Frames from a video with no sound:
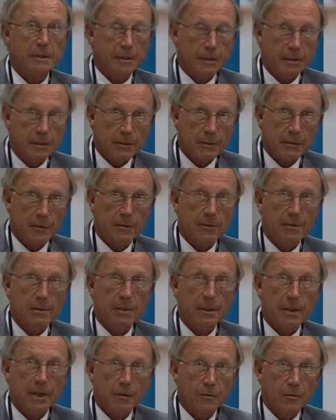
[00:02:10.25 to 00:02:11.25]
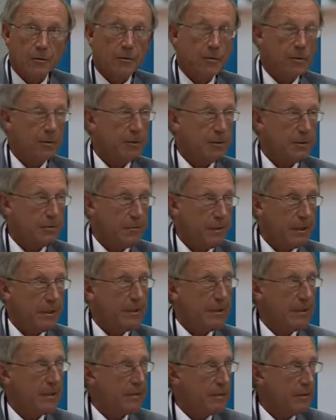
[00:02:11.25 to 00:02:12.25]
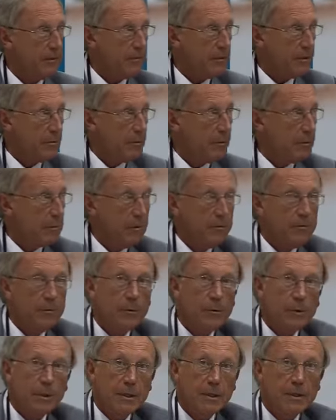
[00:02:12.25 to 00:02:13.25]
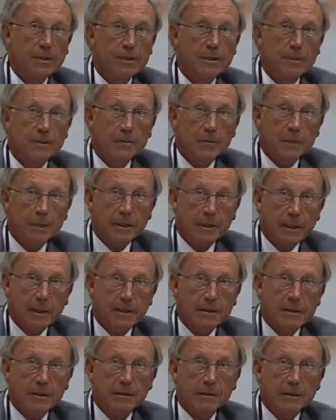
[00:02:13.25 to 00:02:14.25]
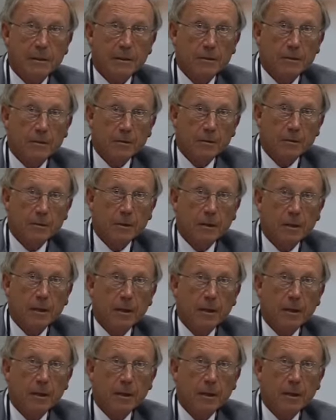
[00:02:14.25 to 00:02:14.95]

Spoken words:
The results, the outcomes, mixing several multifocal lenses were excellent and good.